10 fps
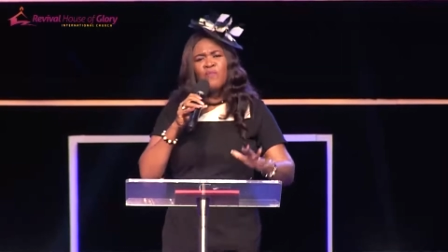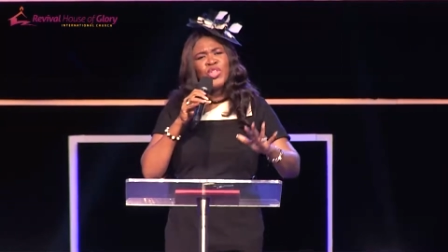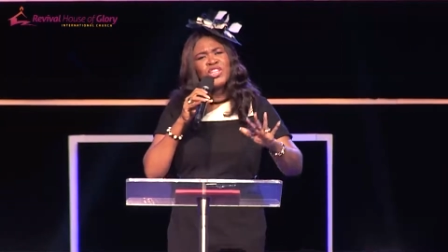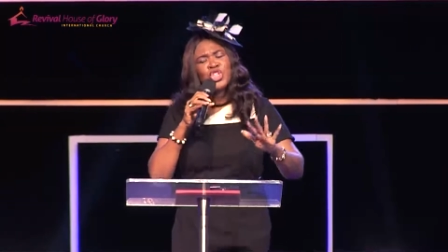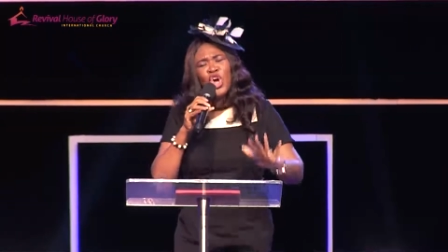
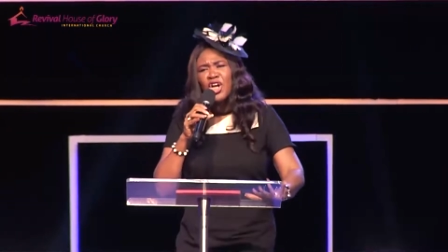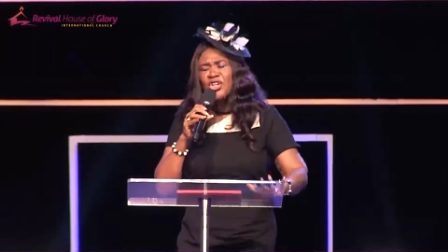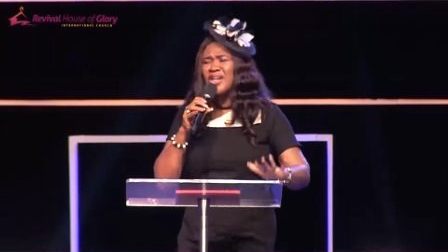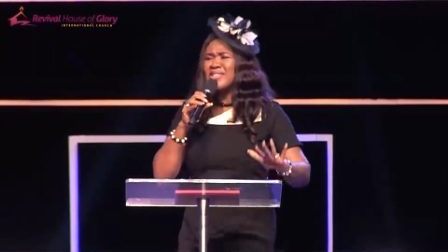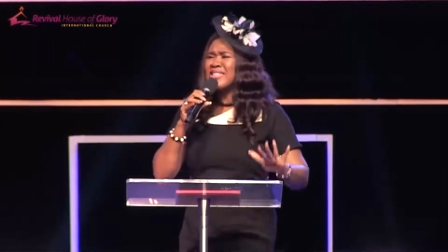This God
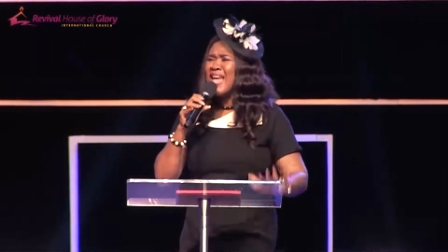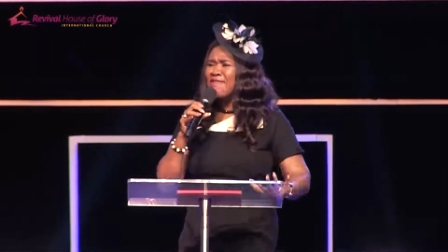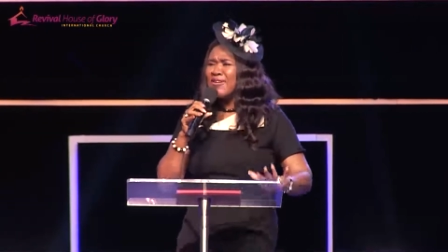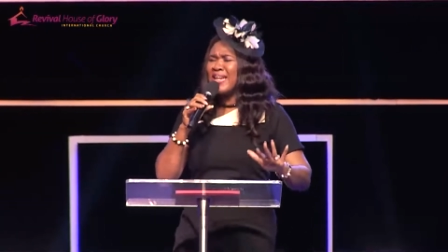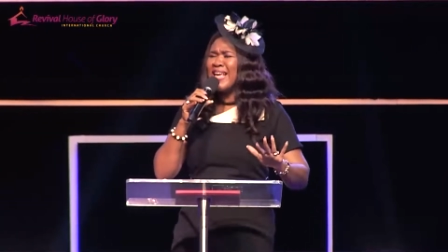you're
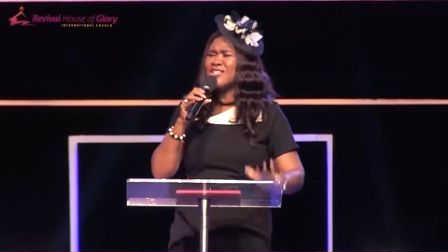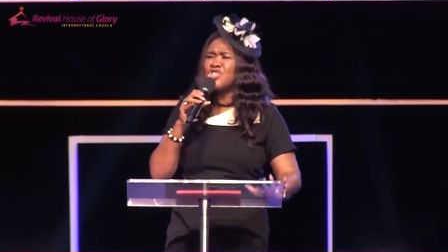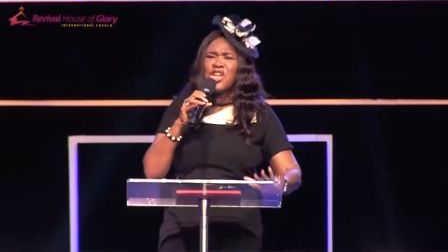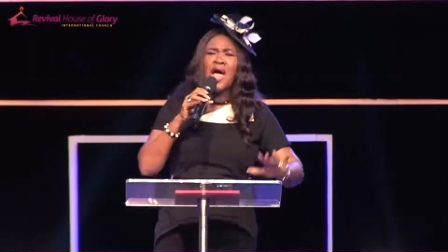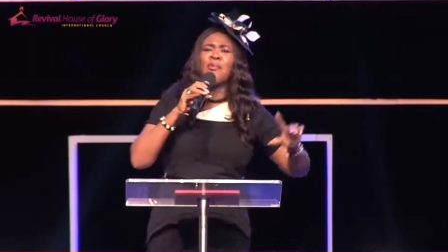serving, he's
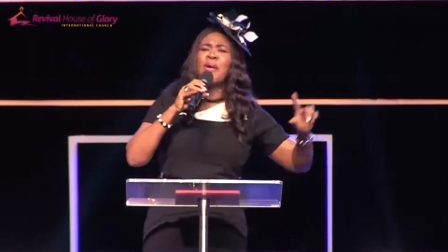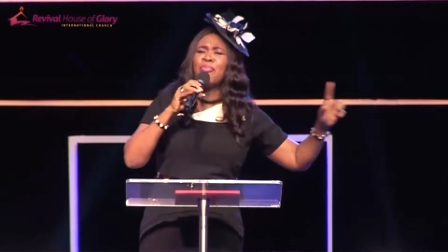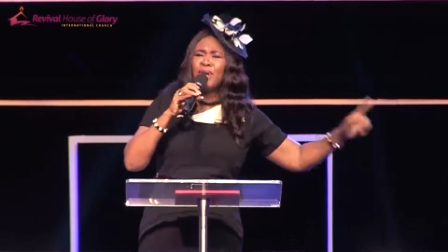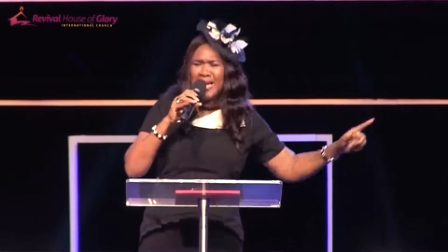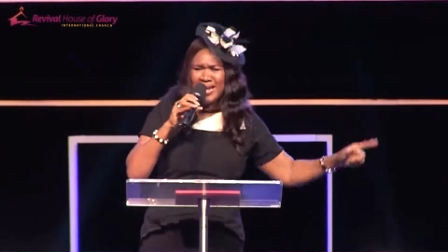
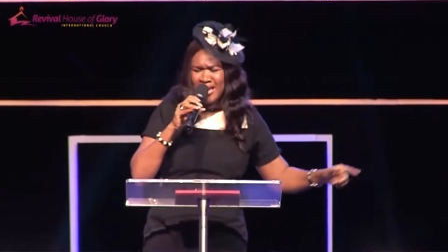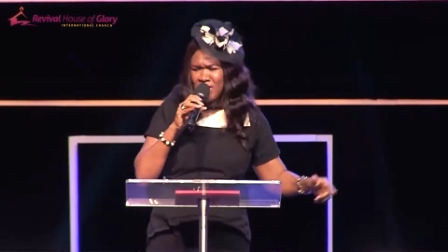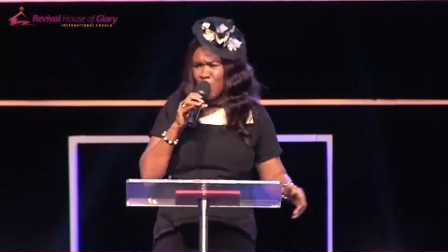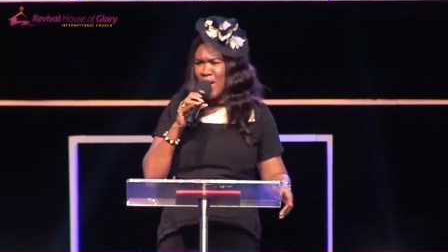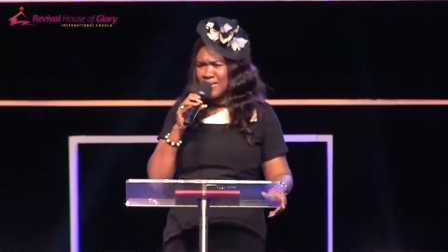terrible in
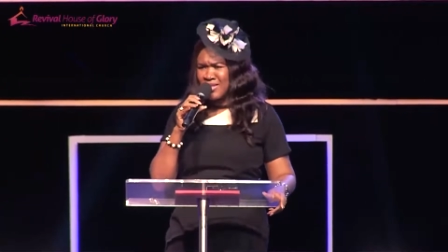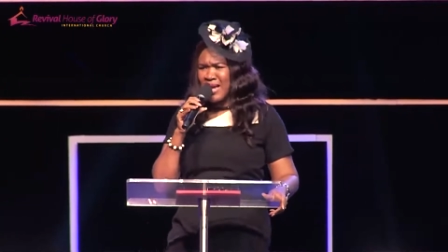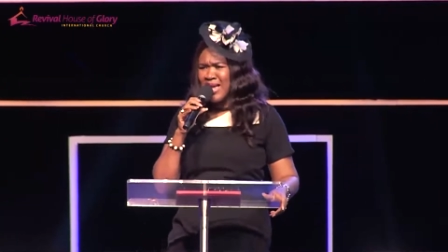his works.